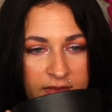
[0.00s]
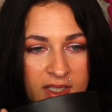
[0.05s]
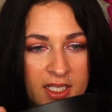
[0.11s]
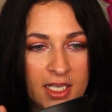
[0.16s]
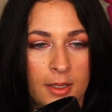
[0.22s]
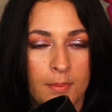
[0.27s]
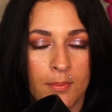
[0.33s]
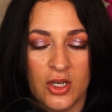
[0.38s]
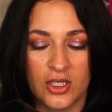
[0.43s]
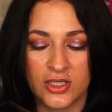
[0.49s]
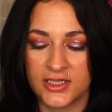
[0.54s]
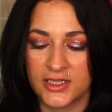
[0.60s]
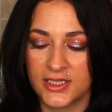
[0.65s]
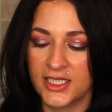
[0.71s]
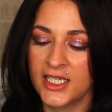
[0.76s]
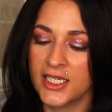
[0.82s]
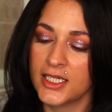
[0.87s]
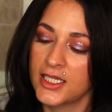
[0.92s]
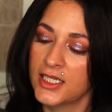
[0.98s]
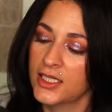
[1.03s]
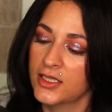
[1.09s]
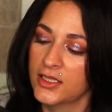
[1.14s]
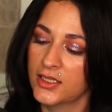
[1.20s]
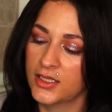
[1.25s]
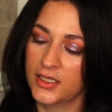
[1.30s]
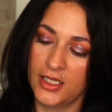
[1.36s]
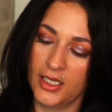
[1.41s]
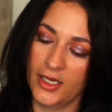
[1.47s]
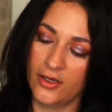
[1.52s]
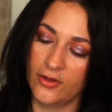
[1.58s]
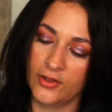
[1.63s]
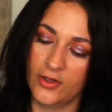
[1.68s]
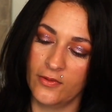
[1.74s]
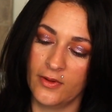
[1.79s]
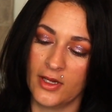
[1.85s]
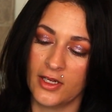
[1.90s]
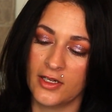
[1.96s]
Apotheke. I don't
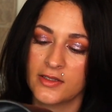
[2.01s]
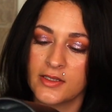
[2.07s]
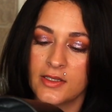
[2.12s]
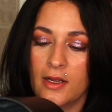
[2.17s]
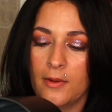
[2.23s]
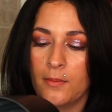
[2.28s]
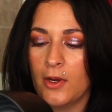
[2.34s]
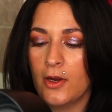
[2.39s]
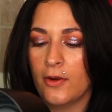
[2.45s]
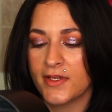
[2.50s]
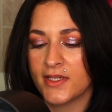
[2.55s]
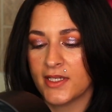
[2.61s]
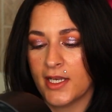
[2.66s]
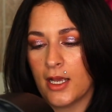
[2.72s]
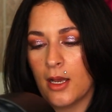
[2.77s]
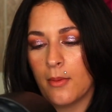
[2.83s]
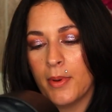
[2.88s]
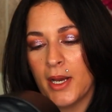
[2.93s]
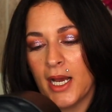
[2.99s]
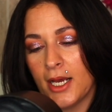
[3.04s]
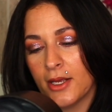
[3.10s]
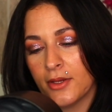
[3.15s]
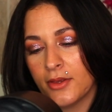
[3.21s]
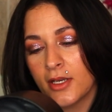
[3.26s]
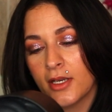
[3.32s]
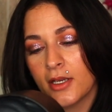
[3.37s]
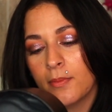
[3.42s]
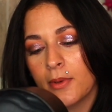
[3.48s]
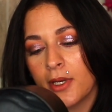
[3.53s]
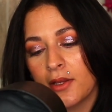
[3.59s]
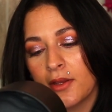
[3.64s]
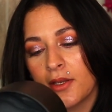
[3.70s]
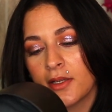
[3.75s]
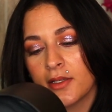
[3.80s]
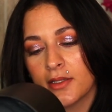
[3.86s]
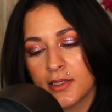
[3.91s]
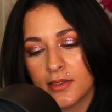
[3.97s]
know whether it's, I'm always like apothic, but I
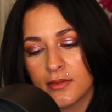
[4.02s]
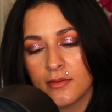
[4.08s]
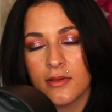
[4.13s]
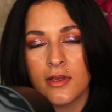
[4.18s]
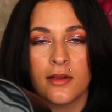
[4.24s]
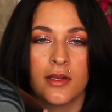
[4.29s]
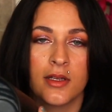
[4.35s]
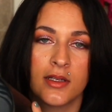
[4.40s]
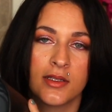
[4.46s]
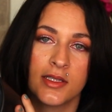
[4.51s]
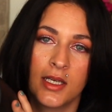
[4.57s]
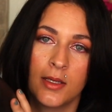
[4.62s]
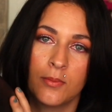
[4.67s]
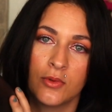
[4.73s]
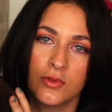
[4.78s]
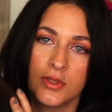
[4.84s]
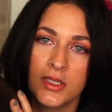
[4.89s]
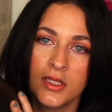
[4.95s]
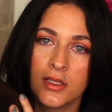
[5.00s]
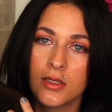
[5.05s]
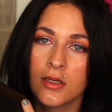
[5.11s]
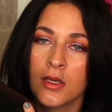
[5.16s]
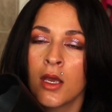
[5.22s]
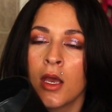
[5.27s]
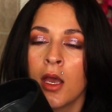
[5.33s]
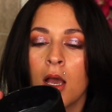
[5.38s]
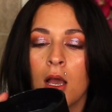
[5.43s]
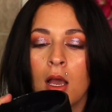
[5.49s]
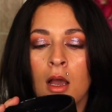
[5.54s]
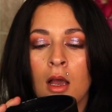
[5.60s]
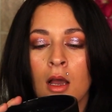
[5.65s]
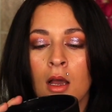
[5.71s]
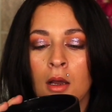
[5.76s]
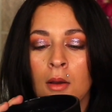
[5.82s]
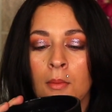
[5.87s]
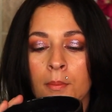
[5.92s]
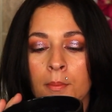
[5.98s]
think it's Apotheke.
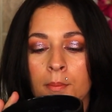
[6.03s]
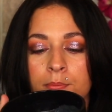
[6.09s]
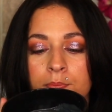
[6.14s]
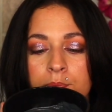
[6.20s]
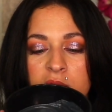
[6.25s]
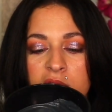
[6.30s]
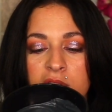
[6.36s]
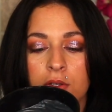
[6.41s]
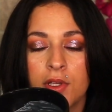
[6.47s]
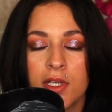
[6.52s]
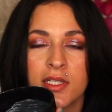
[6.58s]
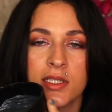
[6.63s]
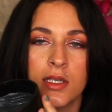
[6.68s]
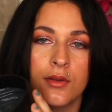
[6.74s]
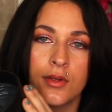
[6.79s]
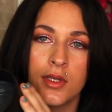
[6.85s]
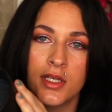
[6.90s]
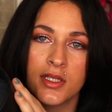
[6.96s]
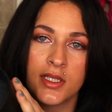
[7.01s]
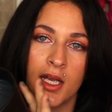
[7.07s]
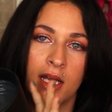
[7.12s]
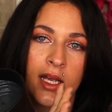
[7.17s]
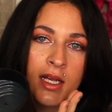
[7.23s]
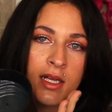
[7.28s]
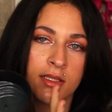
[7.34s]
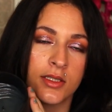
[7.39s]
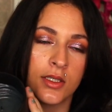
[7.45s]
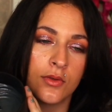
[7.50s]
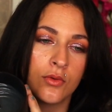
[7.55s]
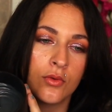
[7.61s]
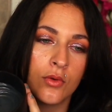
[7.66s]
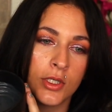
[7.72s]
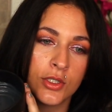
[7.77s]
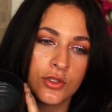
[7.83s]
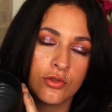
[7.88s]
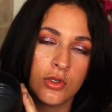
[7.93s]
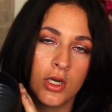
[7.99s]
So they sell these at
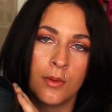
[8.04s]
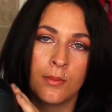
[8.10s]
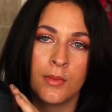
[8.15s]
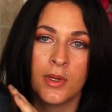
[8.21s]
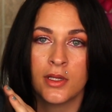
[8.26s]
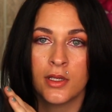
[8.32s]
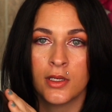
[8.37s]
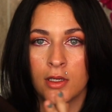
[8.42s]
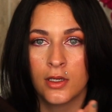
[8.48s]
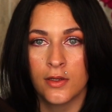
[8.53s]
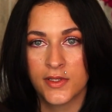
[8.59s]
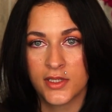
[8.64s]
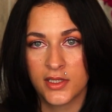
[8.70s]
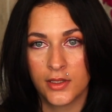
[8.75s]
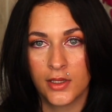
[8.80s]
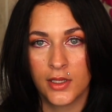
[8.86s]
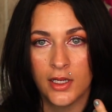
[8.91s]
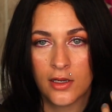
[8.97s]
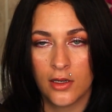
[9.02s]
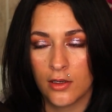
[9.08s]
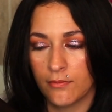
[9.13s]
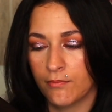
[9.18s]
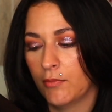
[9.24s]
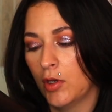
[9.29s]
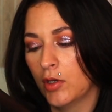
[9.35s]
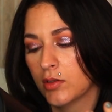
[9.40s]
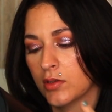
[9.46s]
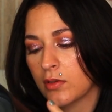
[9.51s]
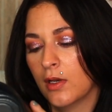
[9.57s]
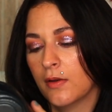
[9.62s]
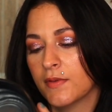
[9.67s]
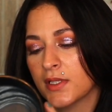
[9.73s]
Nordstrom, and then obviously they also have a